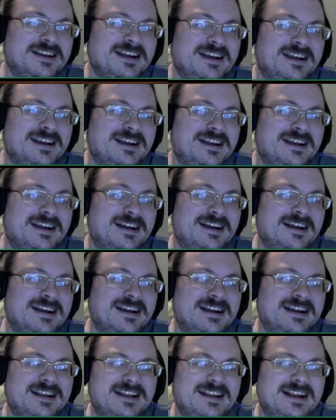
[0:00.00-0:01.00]

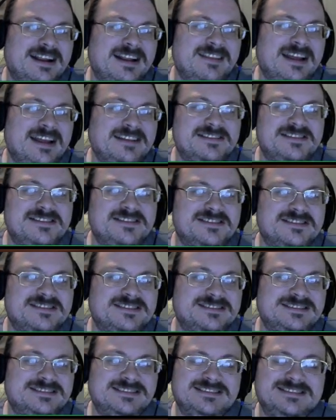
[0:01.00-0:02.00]
and that's just... There's plenty
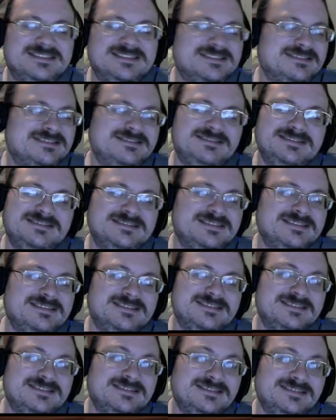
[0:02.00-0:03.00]
of goofy
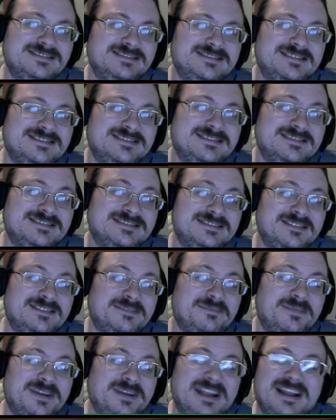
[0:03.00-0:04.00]
characters
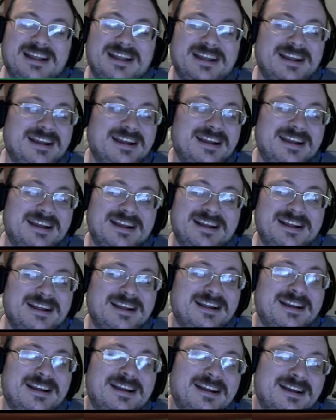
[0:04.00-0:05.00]
in South
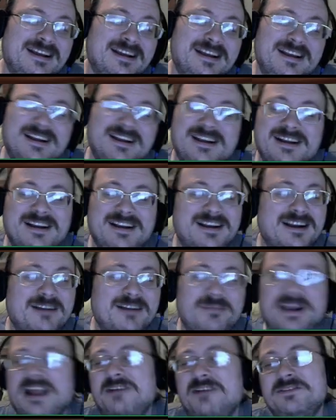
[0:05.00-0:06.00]
Park, I guess,
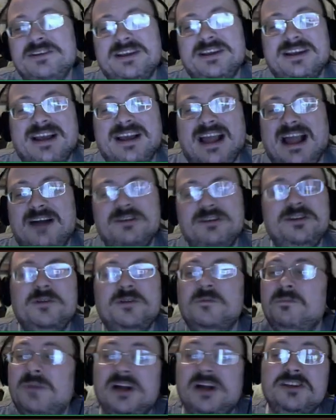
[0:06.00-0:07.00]
that show up. How do you
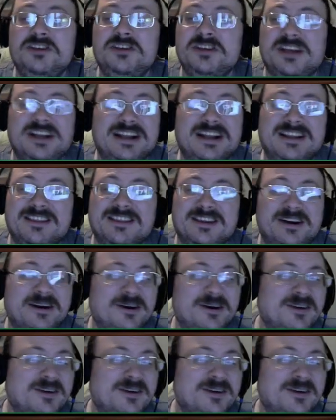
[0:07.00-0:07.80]
like, munchkin it,